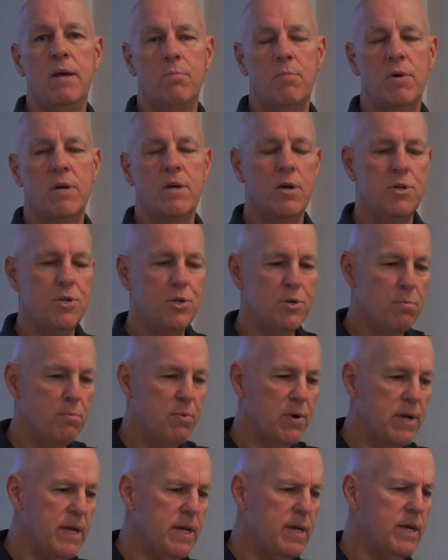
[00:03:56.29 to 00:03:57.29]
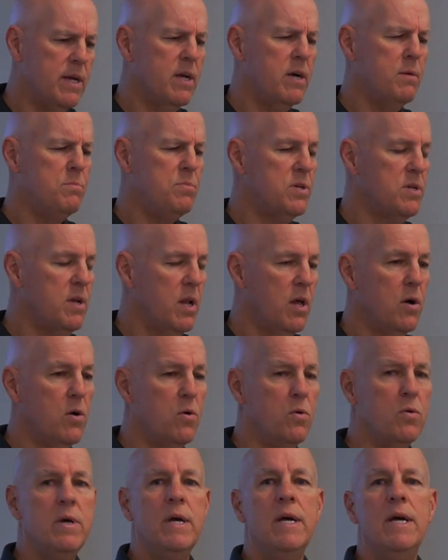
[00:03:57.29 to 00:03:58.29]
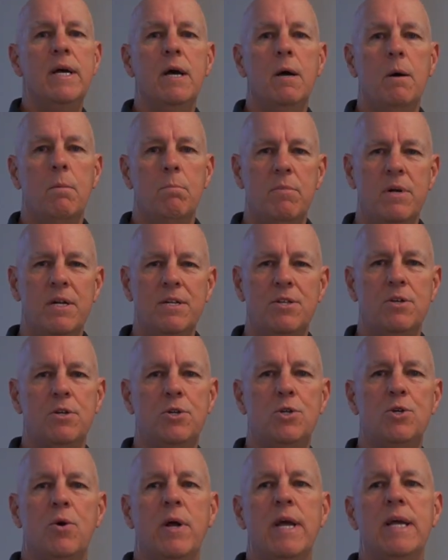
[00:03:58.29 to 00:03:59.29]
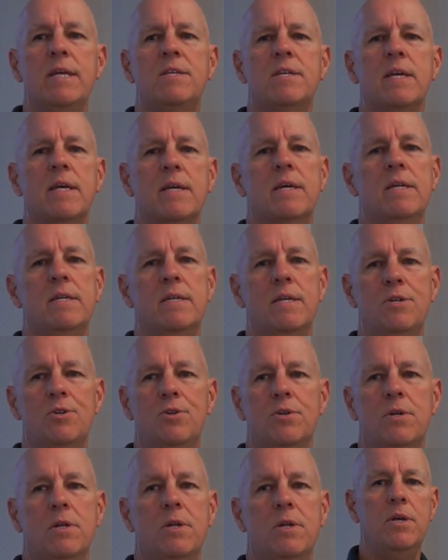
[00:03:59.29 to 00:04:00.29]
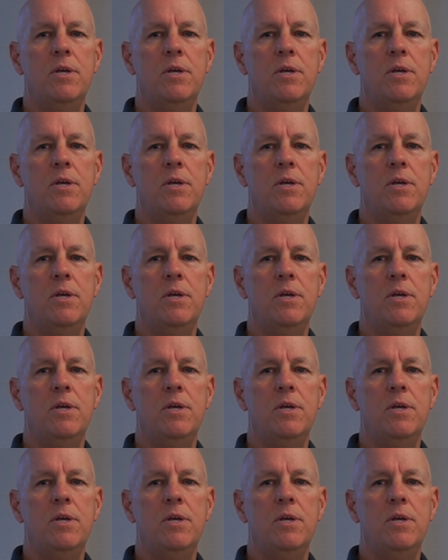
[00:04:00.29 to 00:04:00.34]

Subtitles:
because you're bringing it up slow, but it's a transient condition.